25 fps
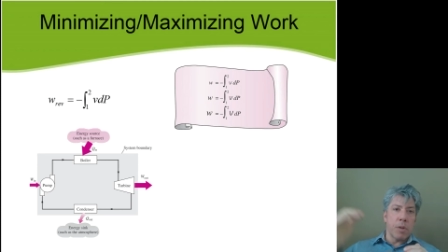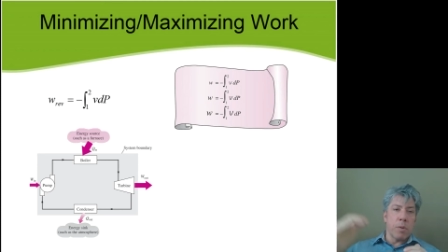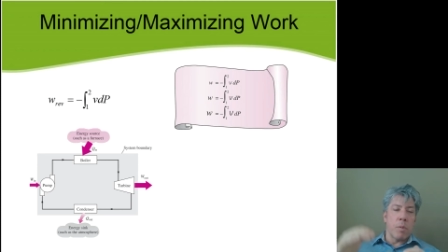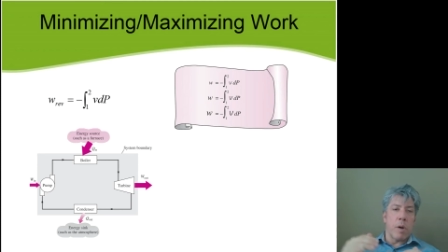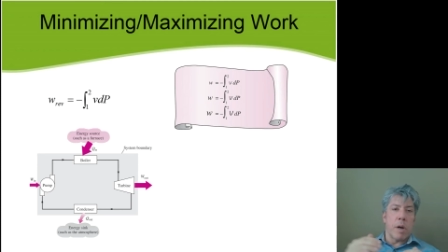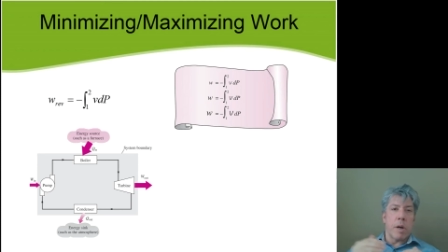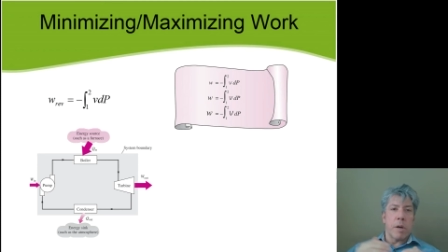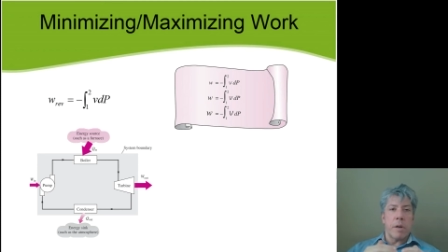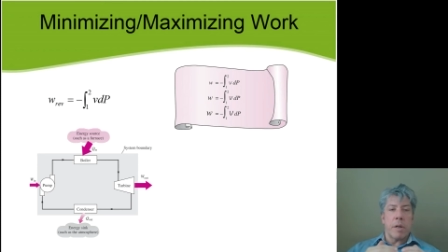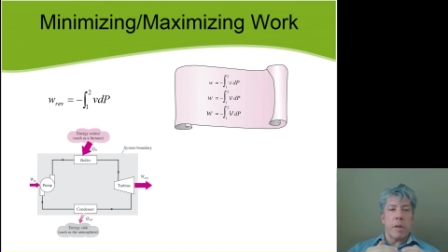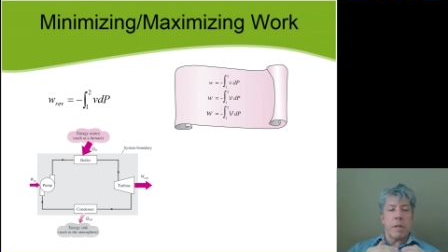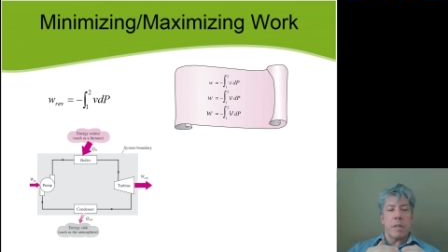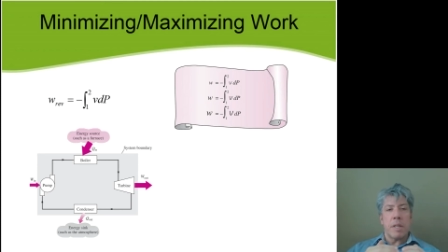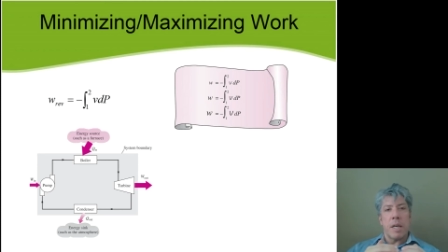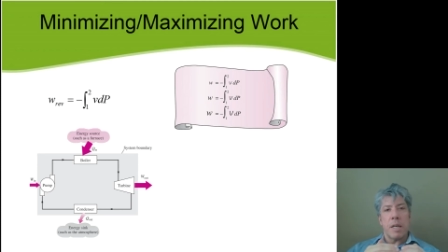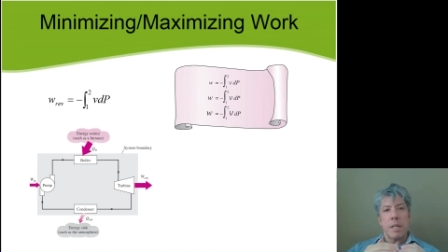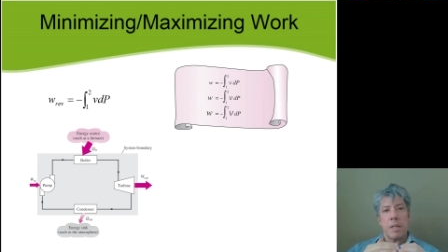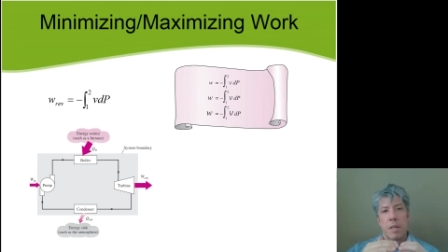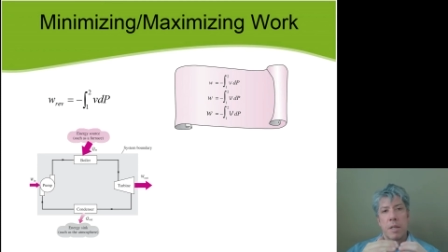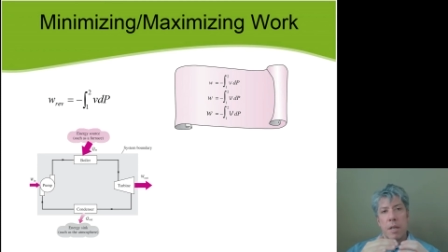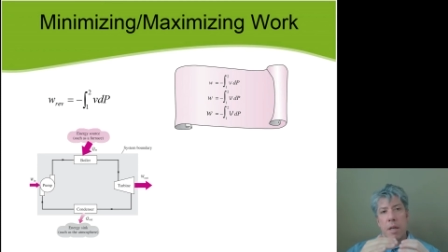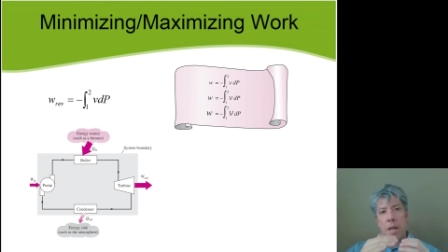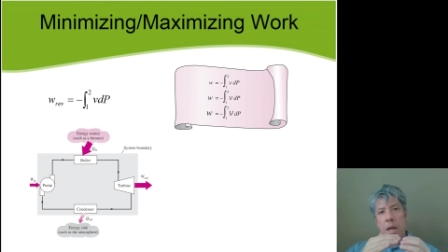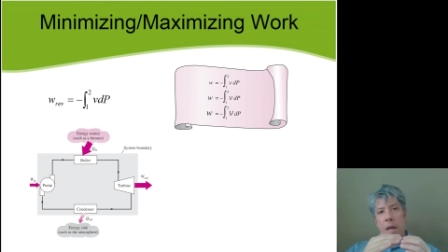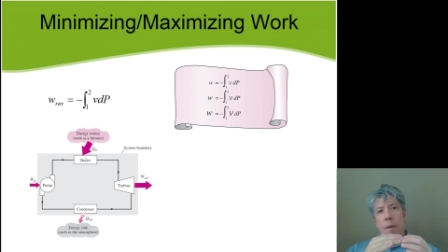the water. It
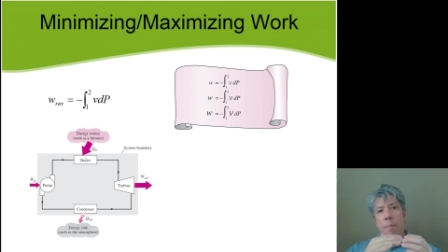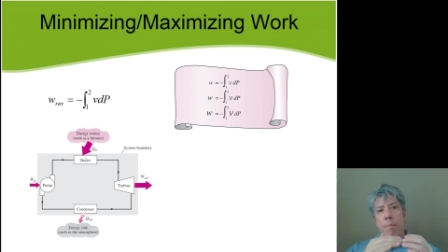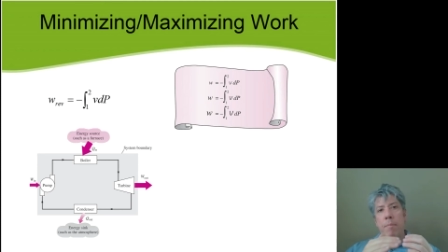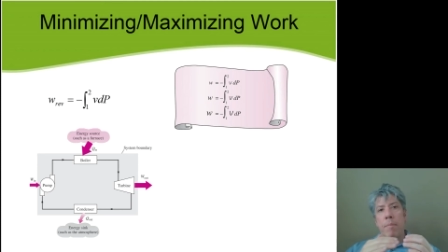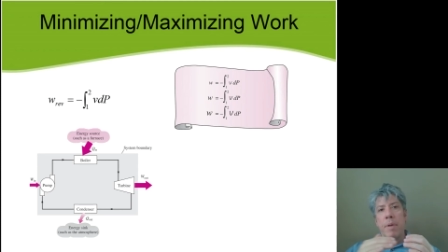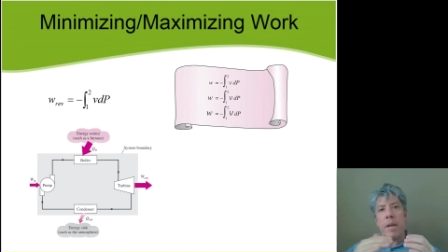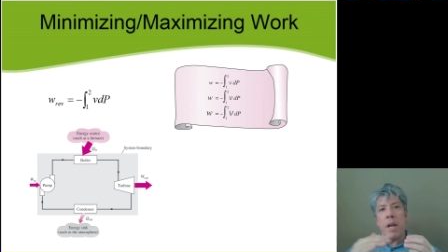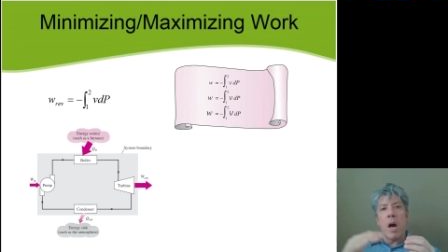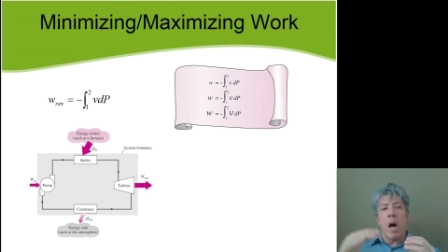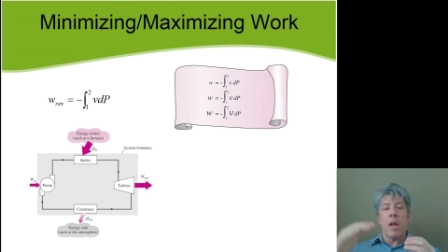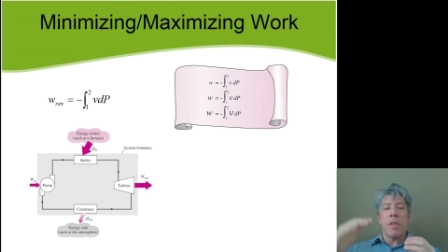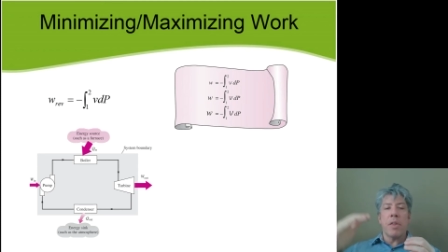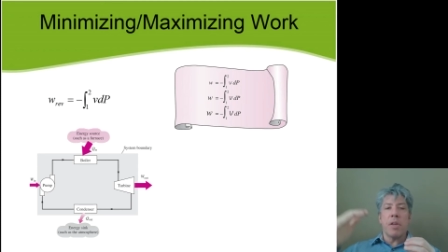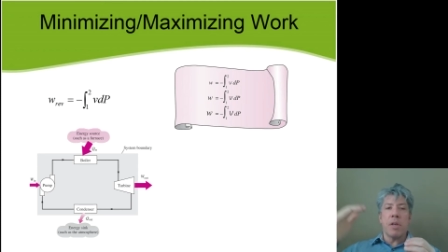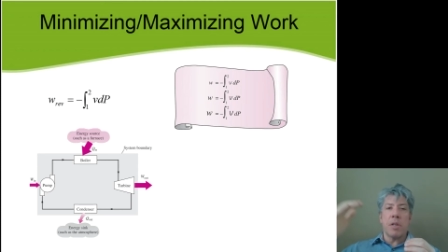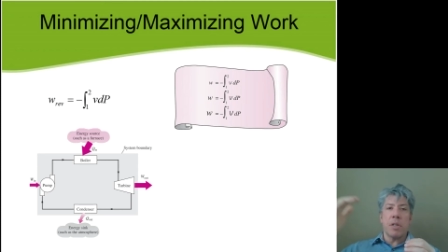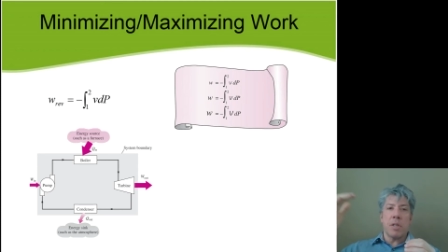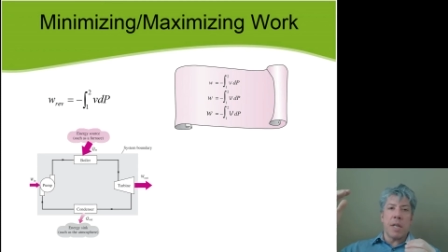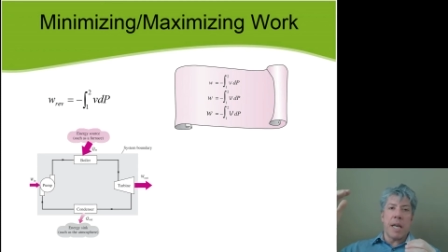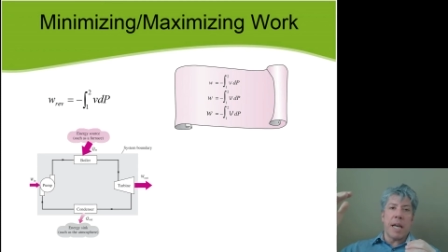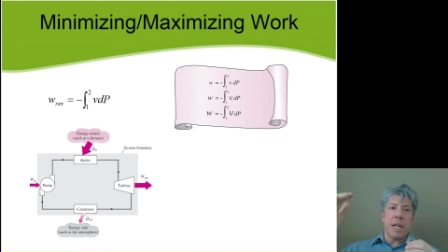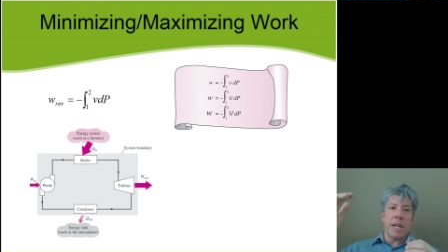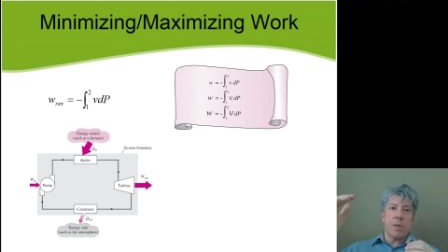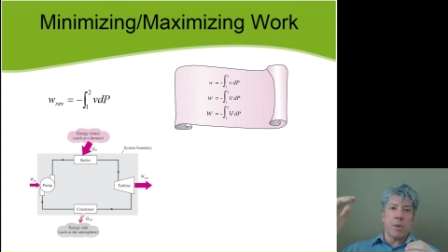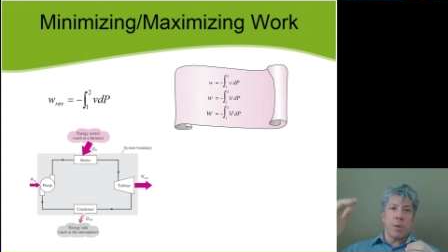takes it beyond the
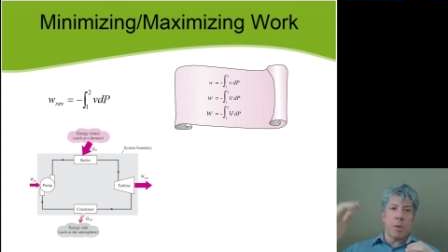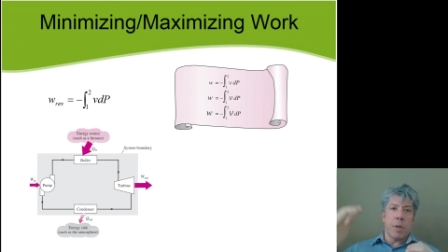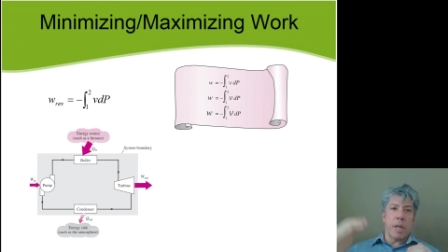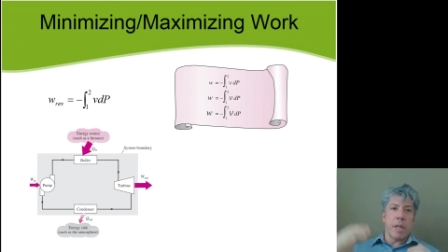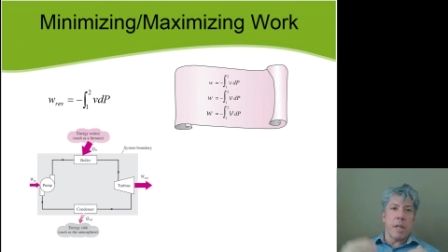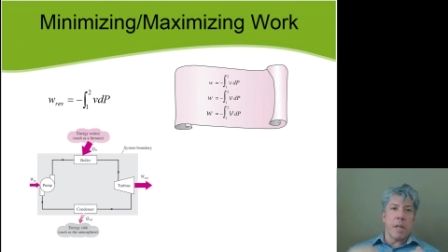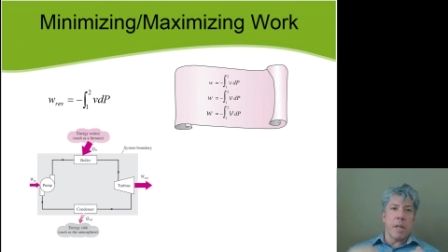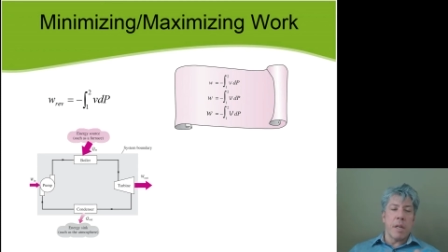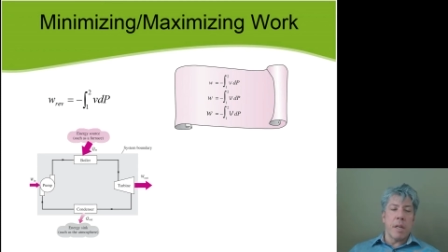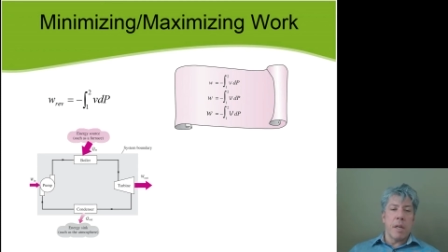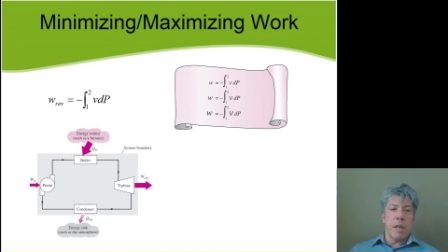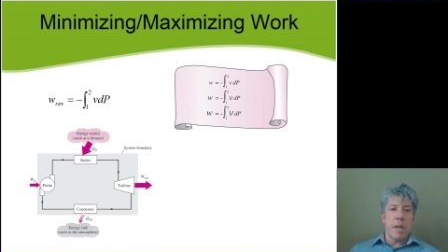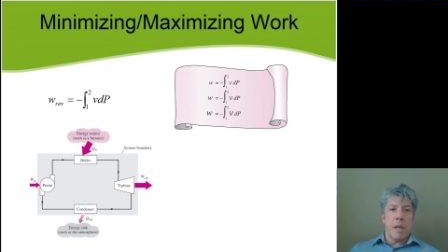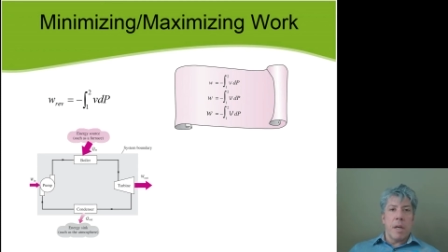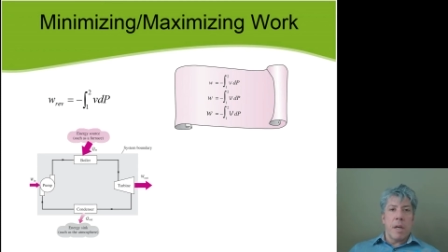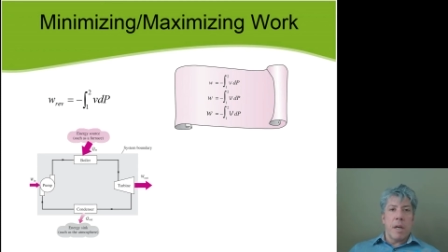saturated